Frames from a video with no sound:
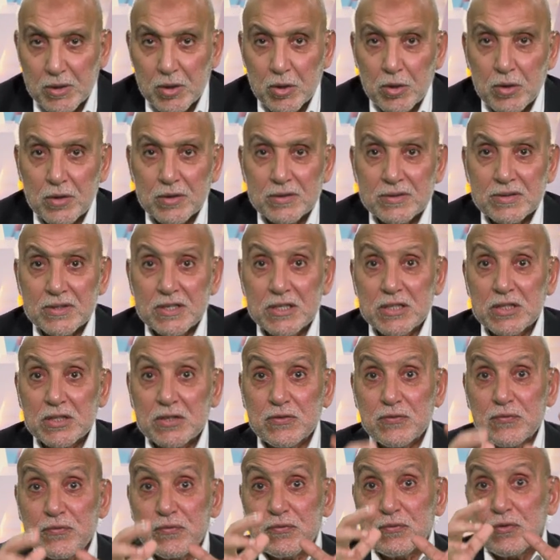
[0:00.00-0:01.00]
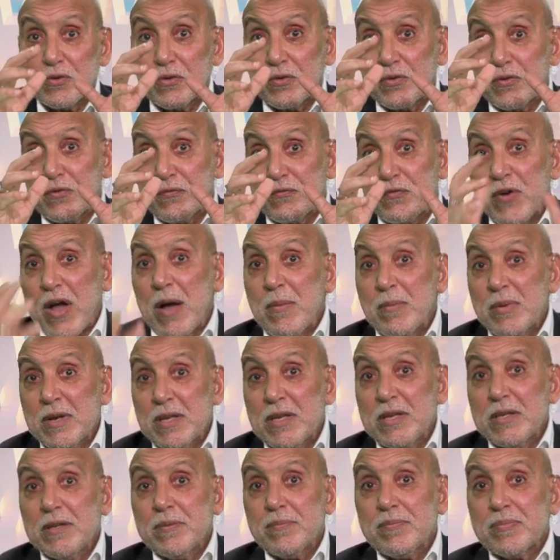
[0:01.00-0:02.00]
Because this
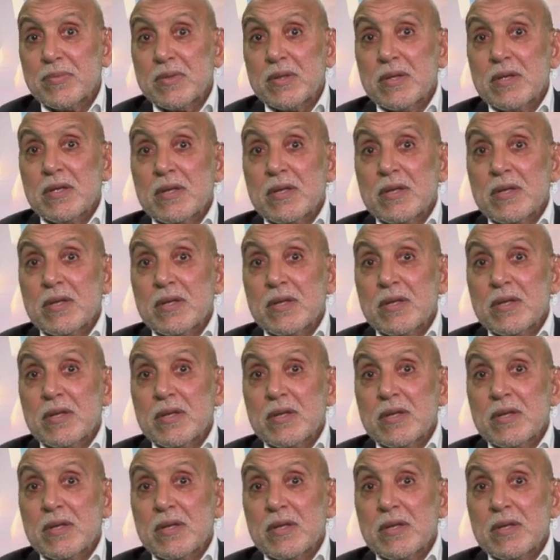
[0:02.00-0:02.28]
family